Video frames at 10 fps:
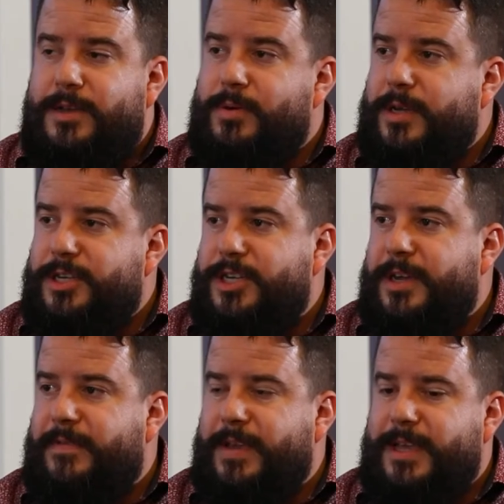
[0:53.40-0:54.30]
a good question,
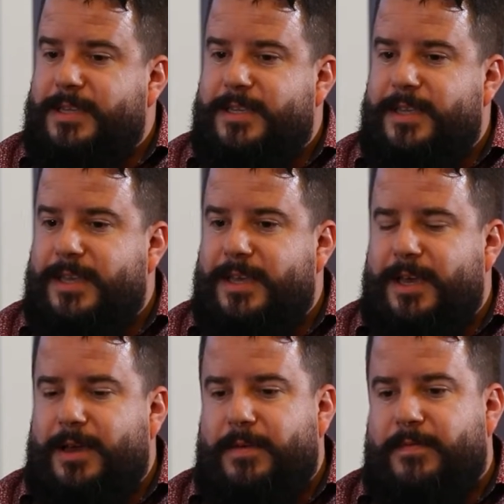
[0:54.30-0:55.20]
Jeff. I guess
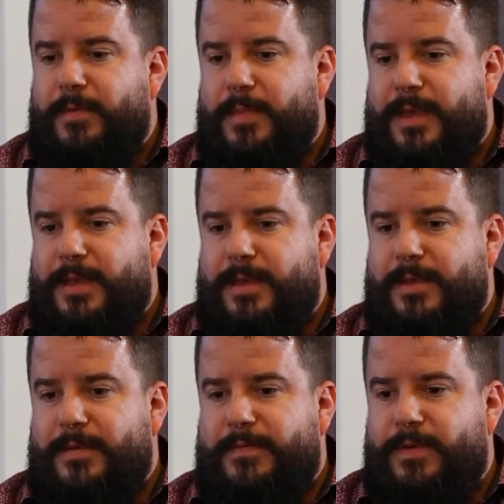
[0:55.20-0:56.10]
for me,
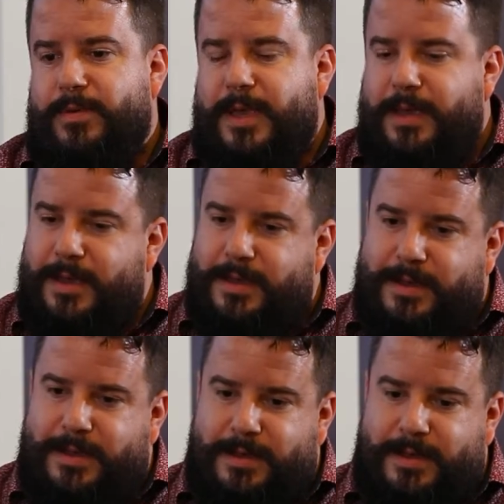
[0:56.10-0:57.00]
the few key
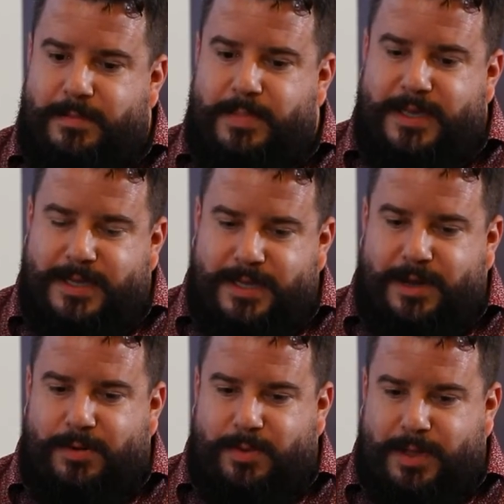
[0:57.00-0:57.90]
pieces that
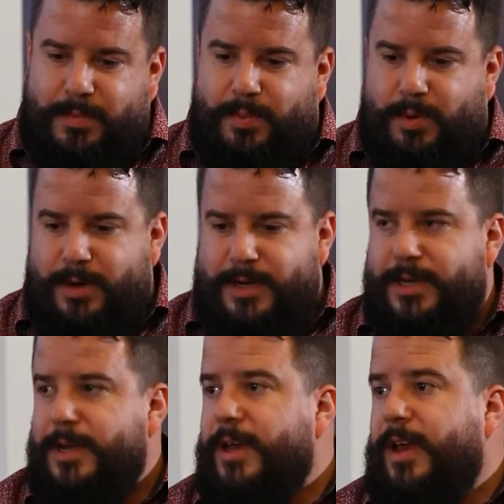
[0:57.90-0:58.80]
are really important
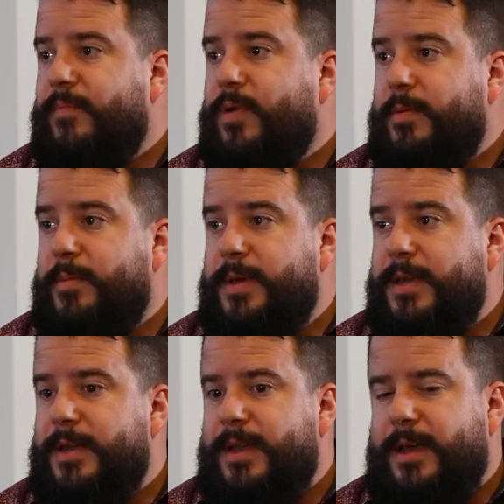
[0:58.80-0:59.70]
have probably
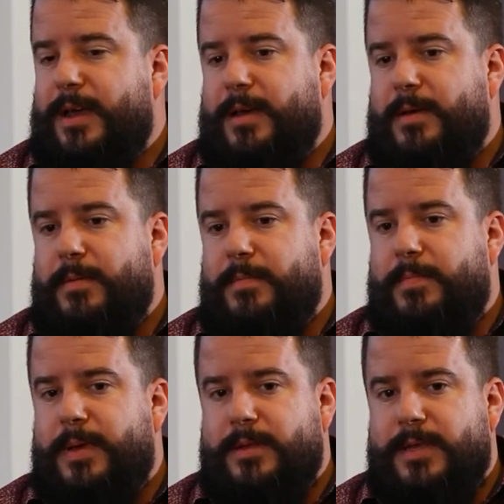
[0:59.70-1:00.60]
been
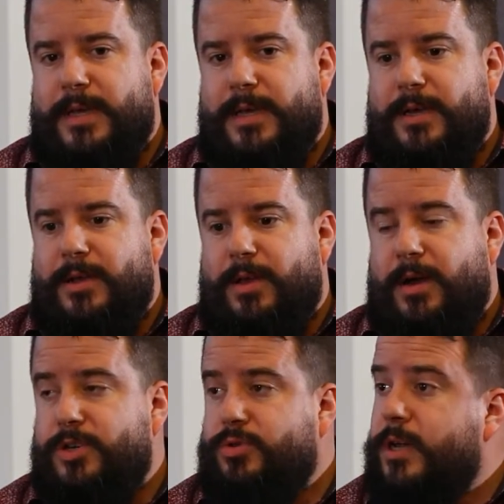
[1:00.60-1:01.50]
building a lot
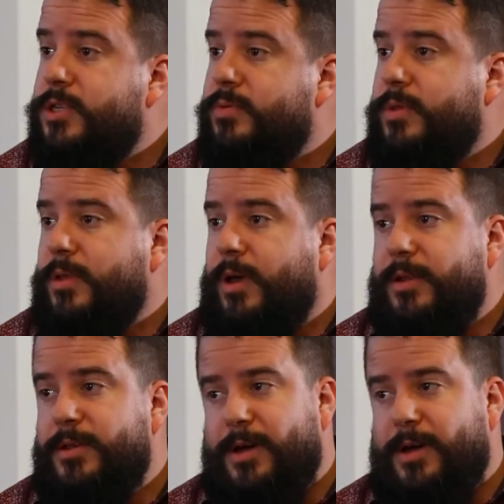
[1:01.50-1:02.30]
of trust with a lot of the